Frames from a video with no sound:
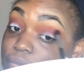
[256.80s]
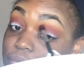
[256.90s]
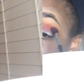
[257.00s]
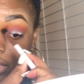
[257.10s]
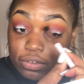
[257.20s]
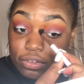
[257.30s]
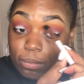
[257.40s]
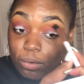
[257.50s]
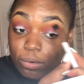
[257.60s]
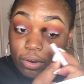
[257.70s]
Put in
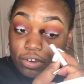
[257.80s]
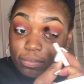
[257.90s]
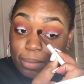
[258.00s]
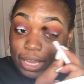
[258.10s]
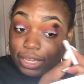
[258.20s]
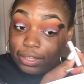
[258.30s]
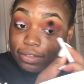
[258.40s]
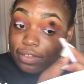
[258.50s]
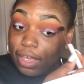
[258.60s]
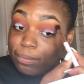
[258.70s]
some orange back at the
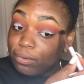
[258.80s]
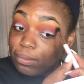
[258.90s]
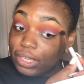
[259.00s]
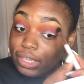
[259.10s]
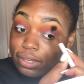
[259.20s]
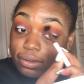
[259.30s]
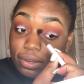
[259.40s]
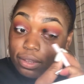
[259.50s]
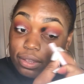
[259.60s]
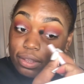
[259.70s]
top so we can,
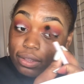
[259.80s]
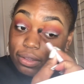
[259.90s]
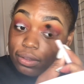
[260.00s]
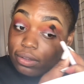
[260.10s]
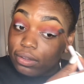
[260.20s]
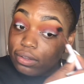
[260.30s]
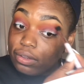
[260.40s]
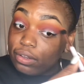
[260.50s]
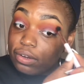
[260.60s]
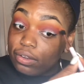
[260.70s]

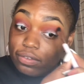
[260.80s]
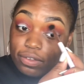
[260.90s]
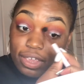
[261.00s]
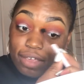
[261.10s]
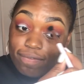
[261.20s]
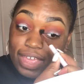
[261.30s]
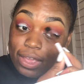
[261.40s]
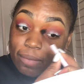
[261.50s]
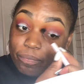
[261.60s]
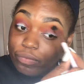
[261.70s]
you know, still have that